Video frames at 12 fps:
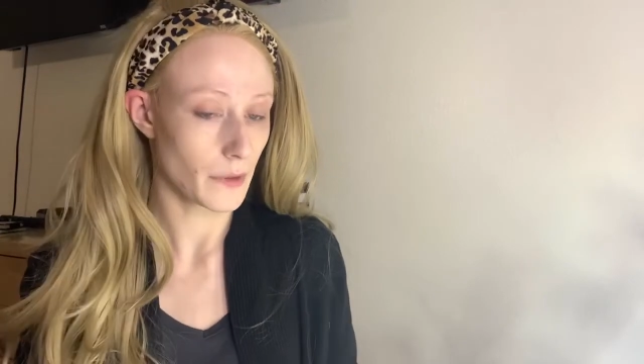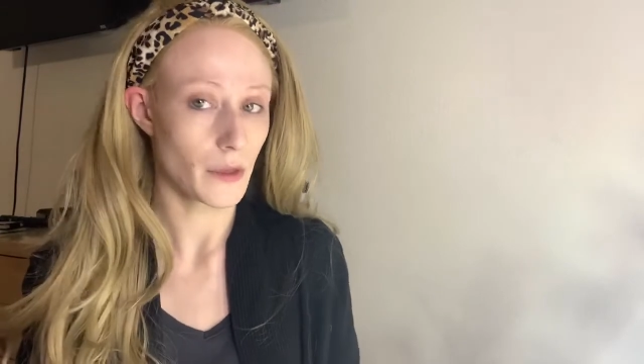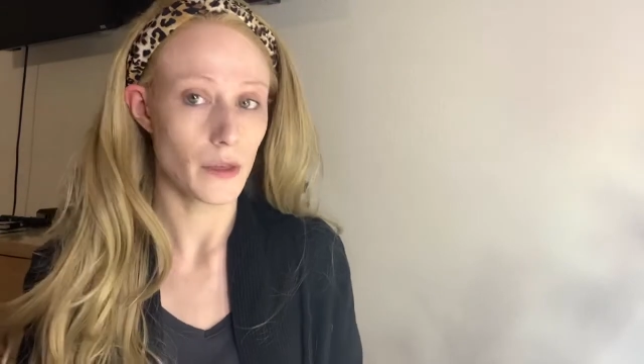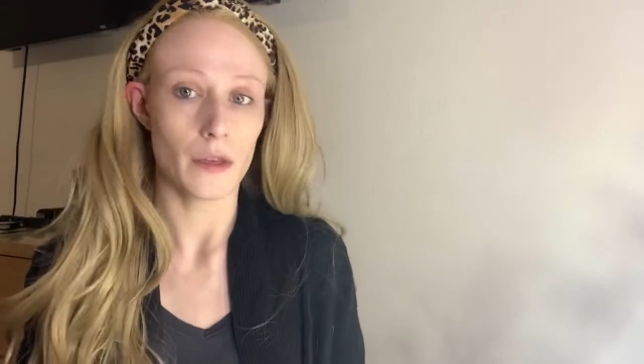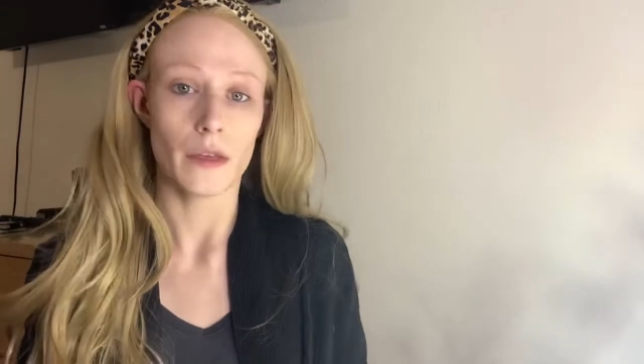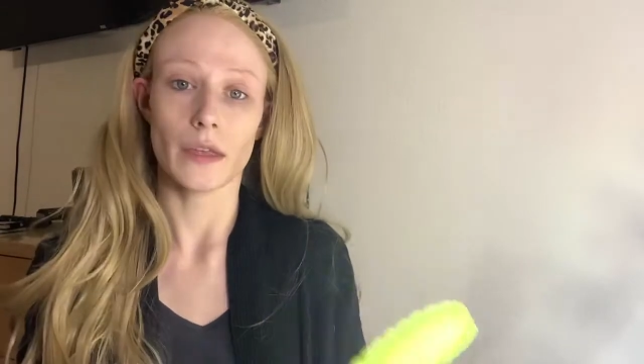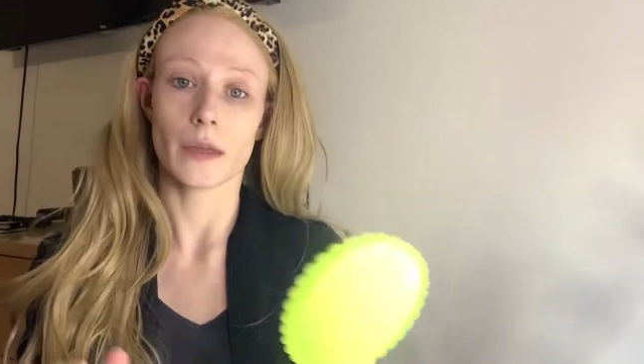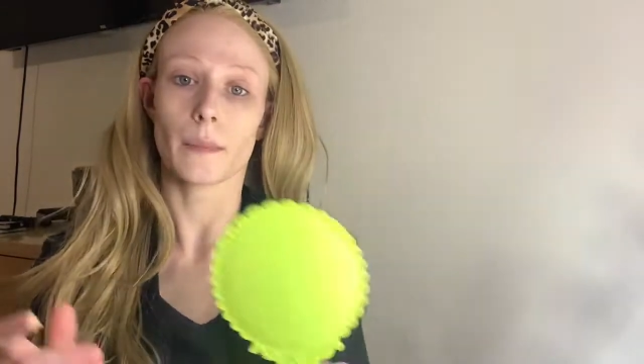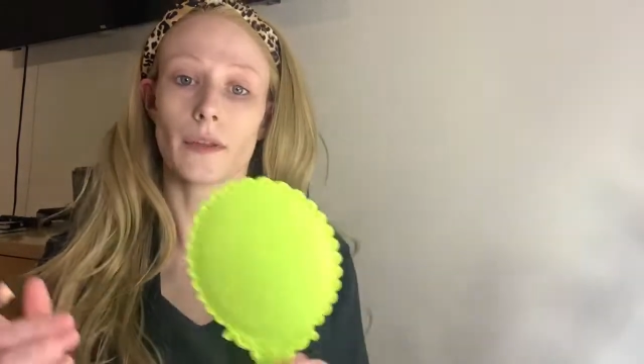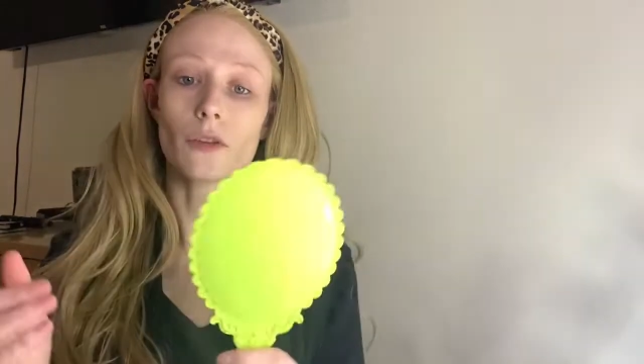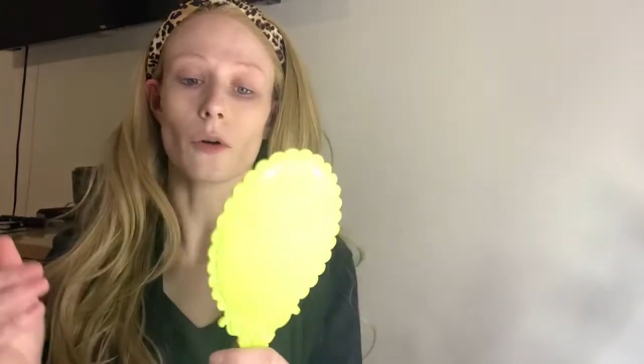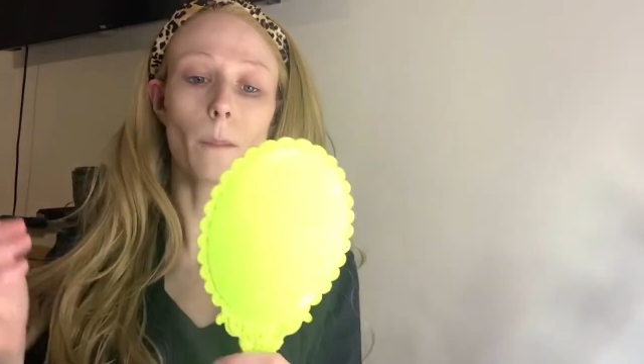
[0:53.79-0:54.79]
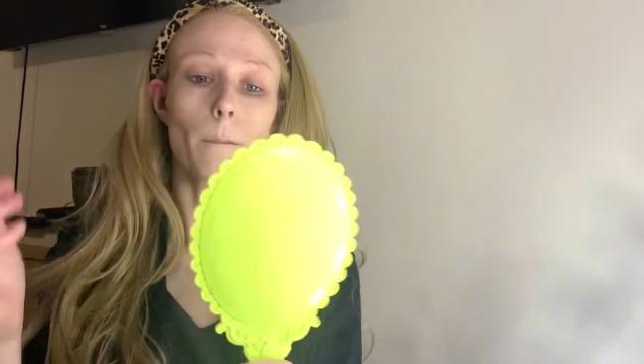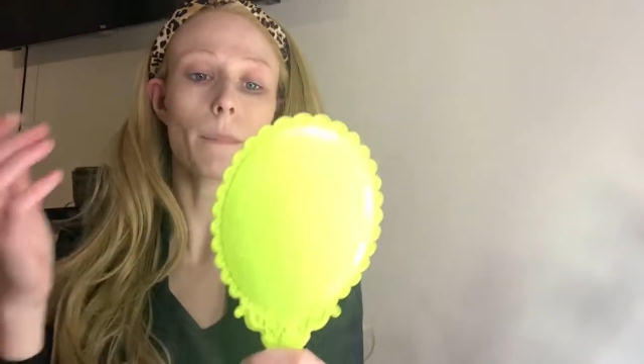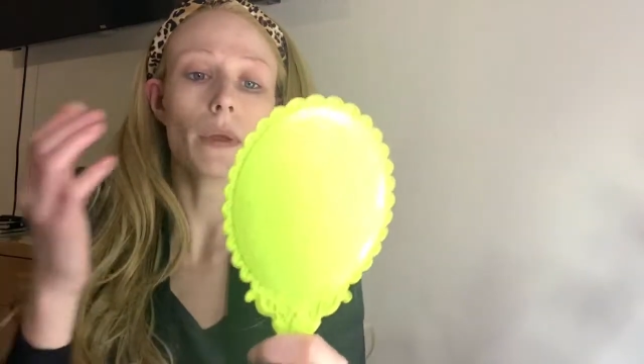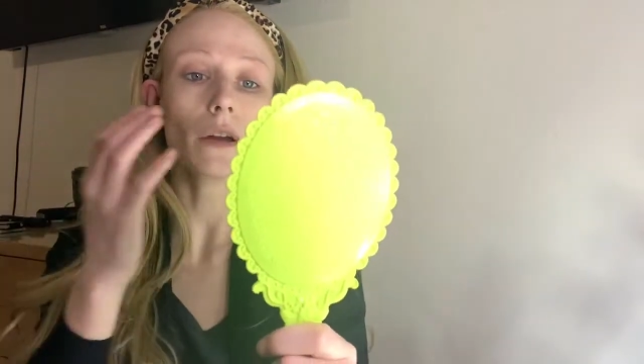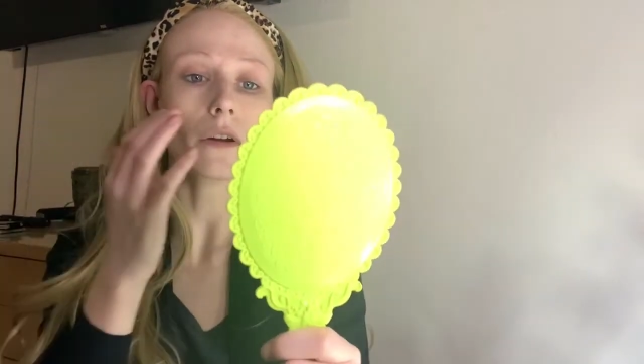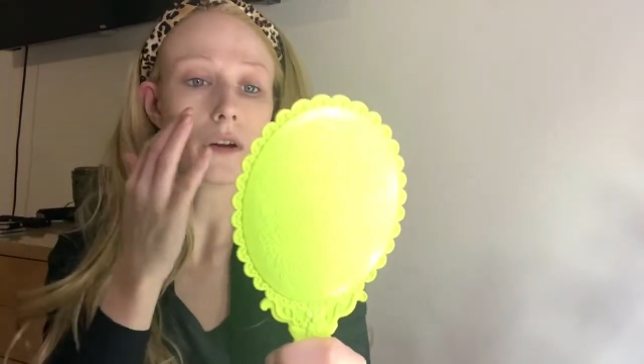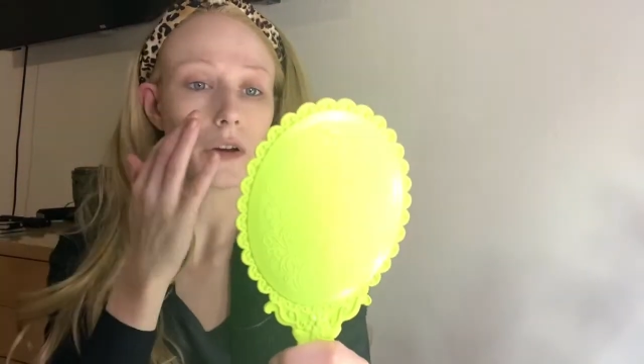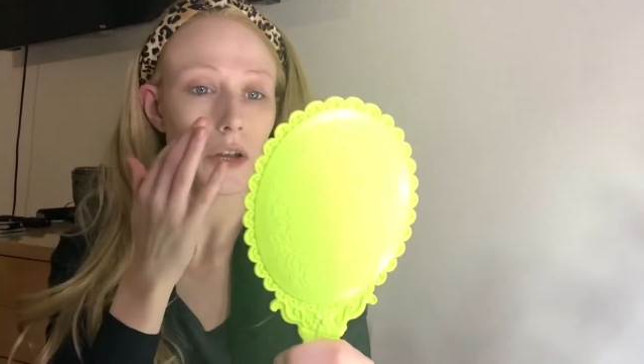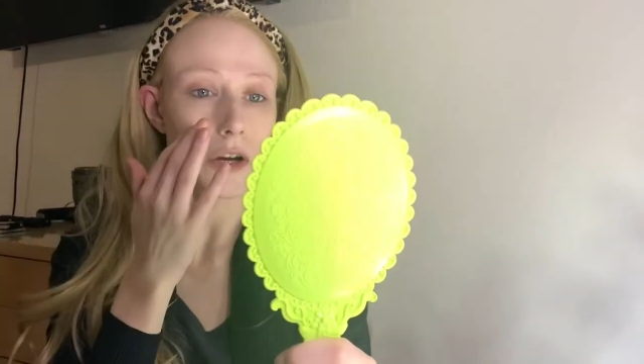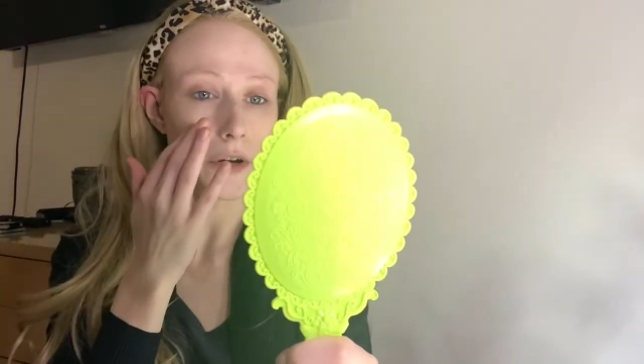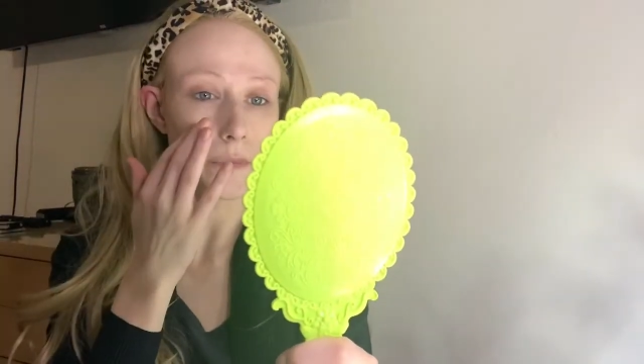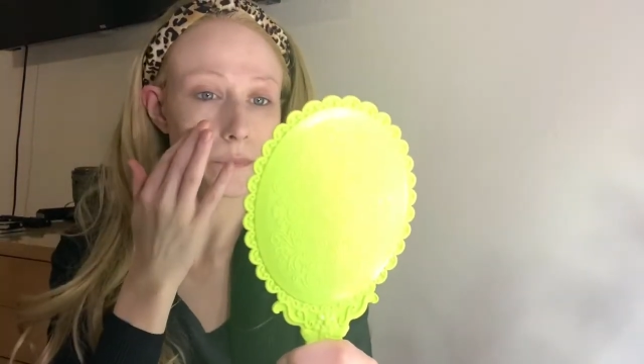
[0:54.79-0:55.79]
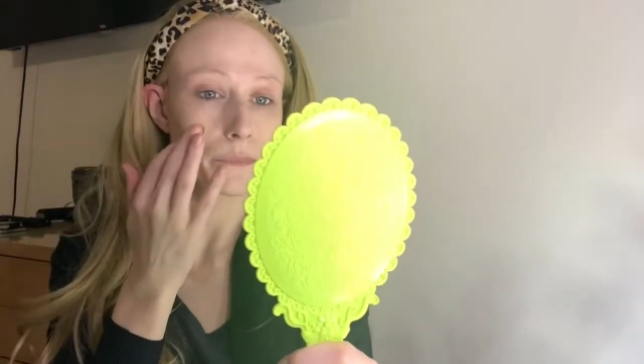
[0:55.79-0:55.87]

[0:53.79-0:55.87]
get my little mirror here.